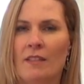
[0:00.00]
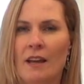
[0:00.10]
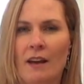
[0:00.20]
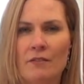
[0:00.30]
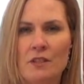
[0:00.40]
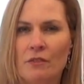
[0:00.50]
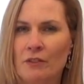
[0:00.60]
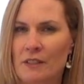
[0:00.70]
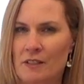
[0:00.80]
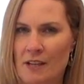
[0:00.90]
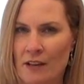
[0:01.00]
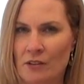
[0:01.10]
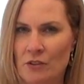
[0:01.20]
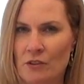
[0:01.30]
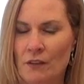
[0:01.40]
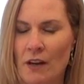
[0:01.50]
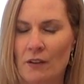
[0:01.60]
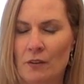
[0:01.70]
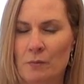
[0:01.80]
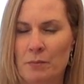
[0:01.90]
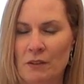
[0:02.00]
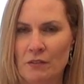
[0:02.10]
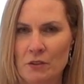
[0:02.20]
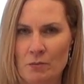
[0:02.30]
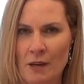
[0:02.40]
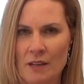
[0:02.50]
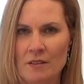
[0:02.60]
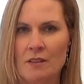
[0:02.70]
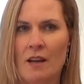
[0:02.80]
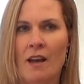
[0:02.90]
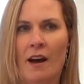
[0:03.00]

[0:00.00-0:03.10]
They have different standards for how their beef is raised.